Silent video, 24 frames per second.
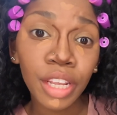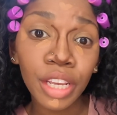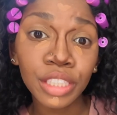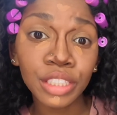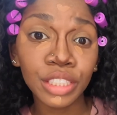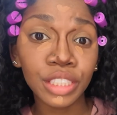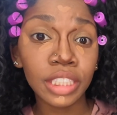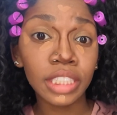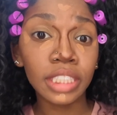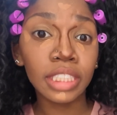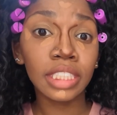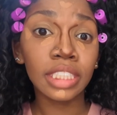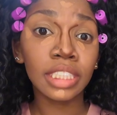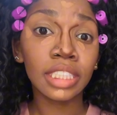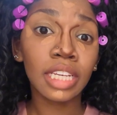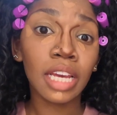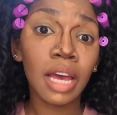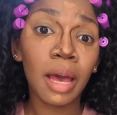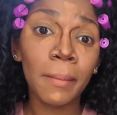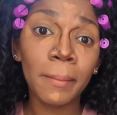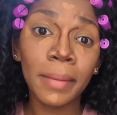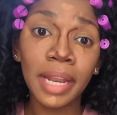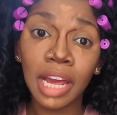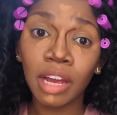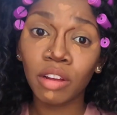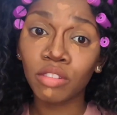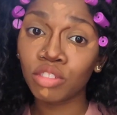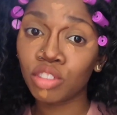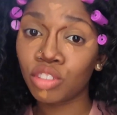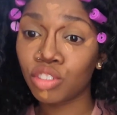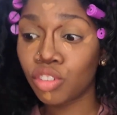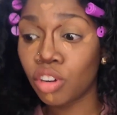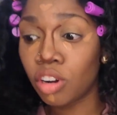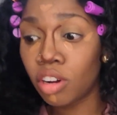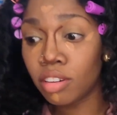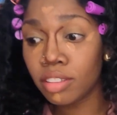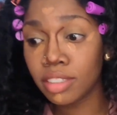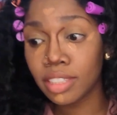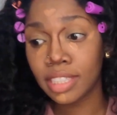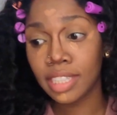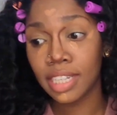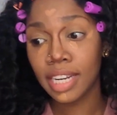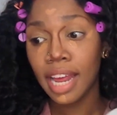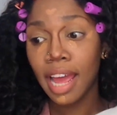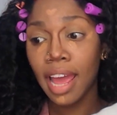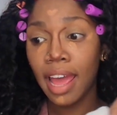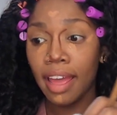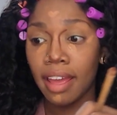she's just coming out strong
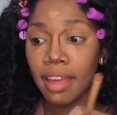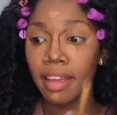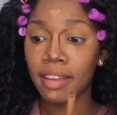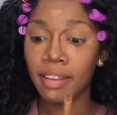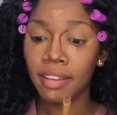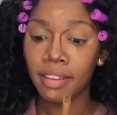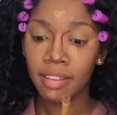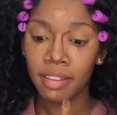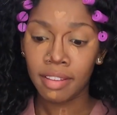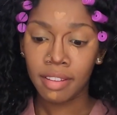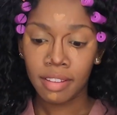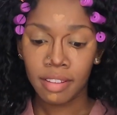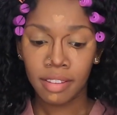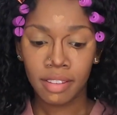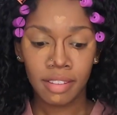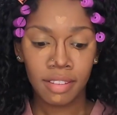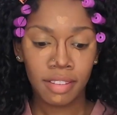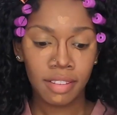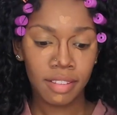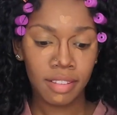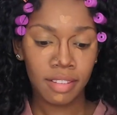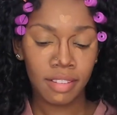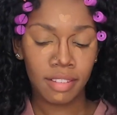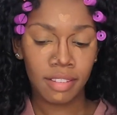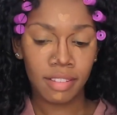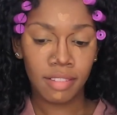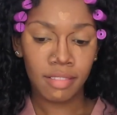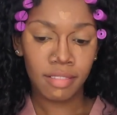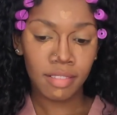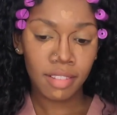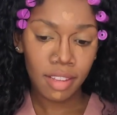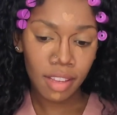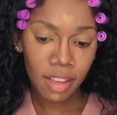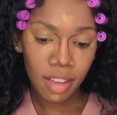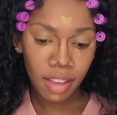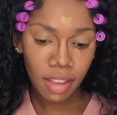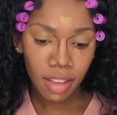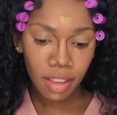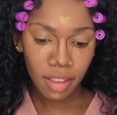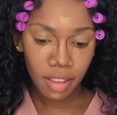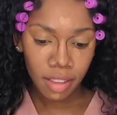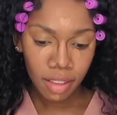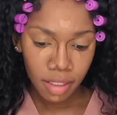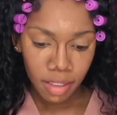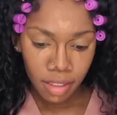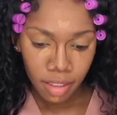today. Okay.